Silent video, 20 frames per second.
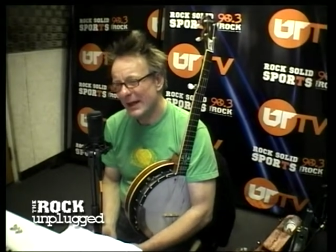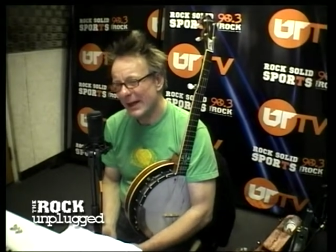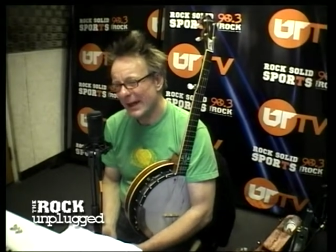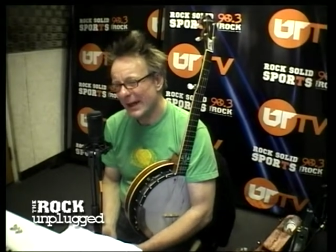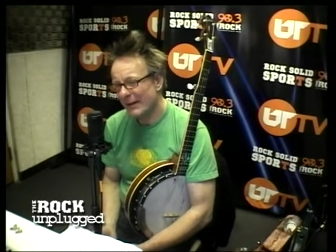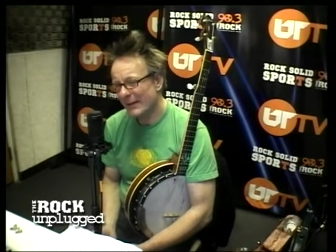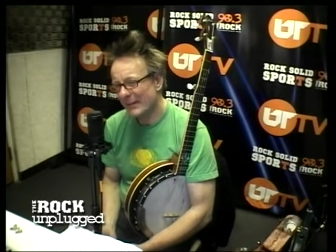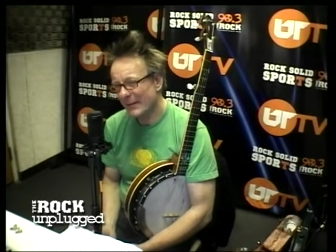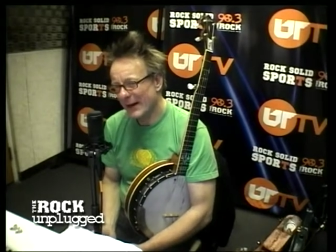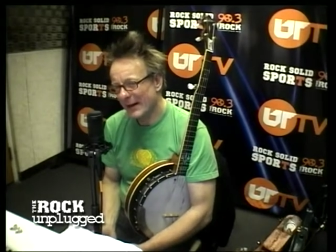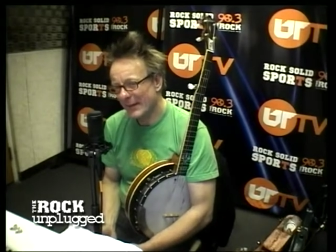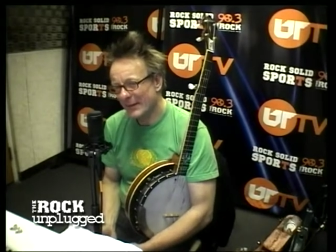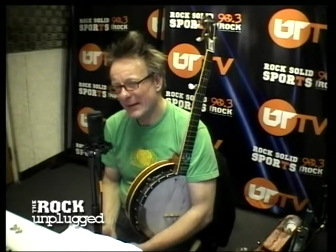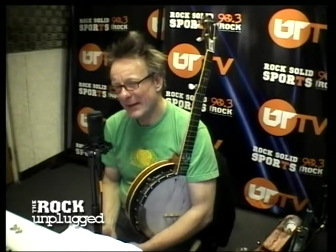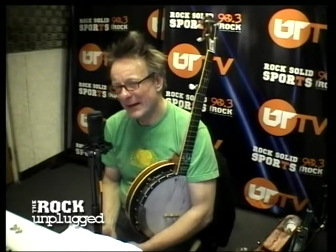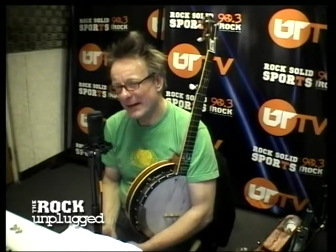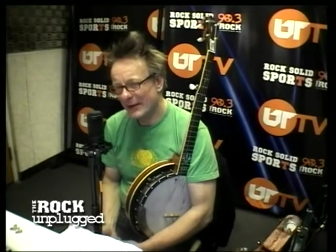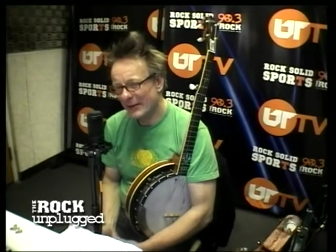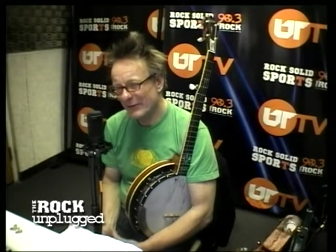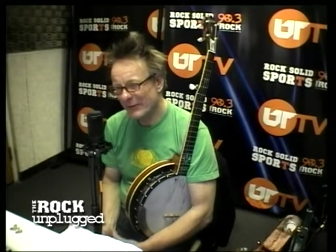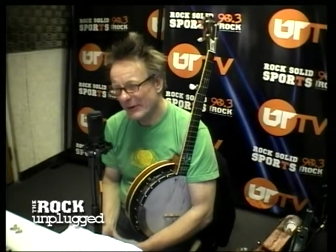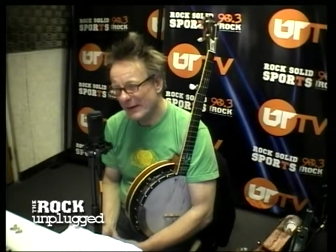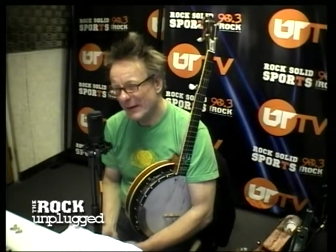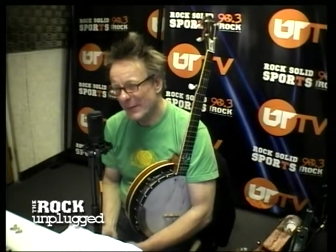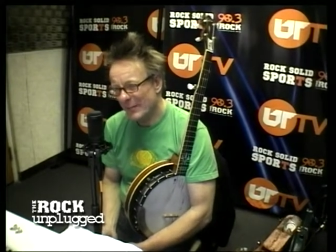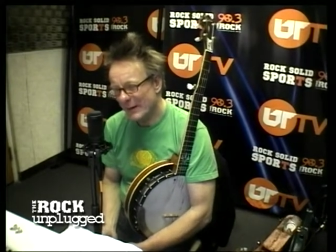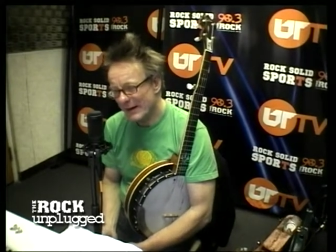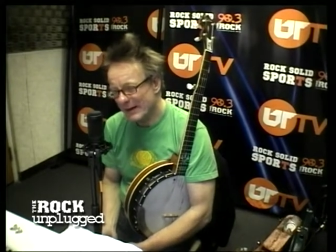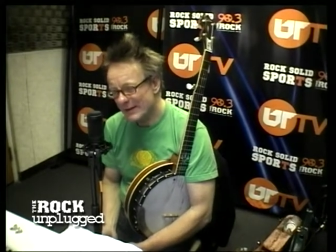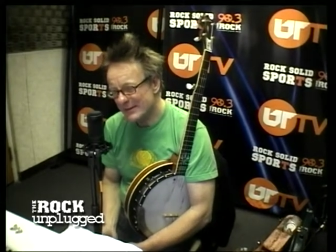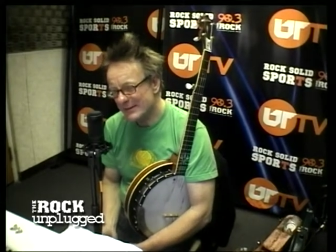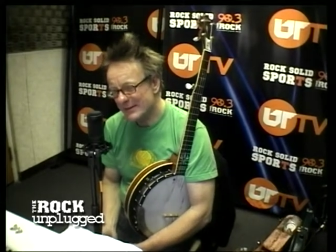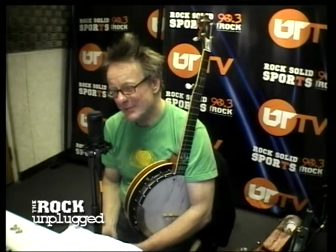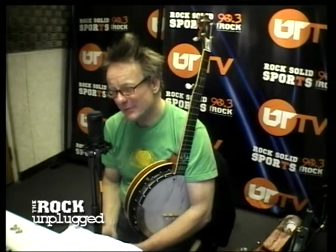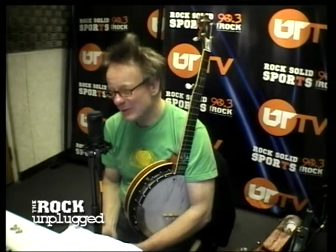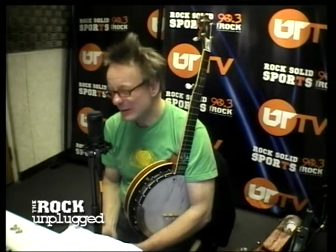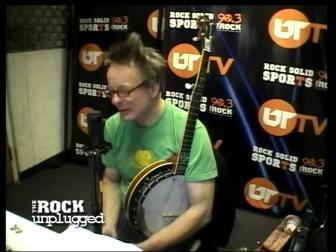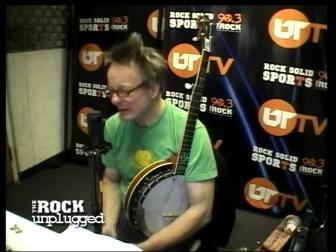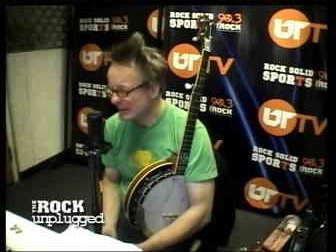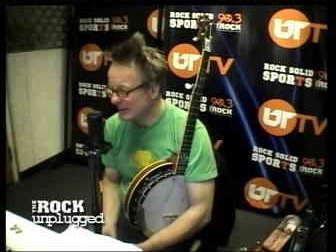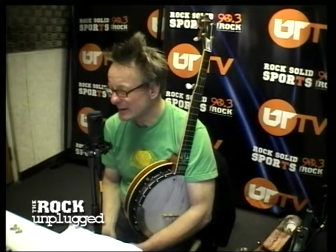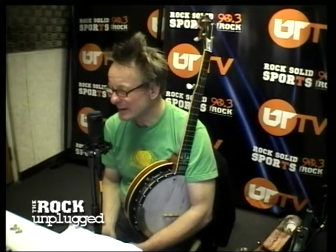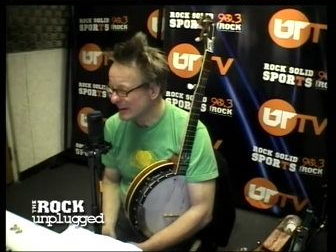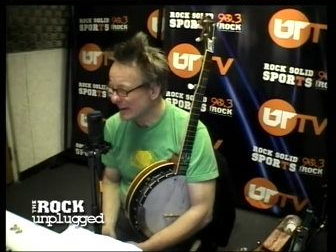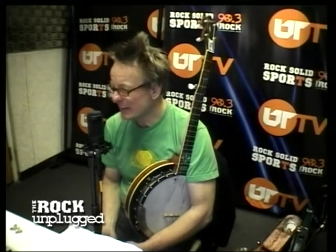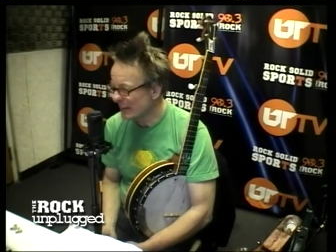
And I'm like a very positive person.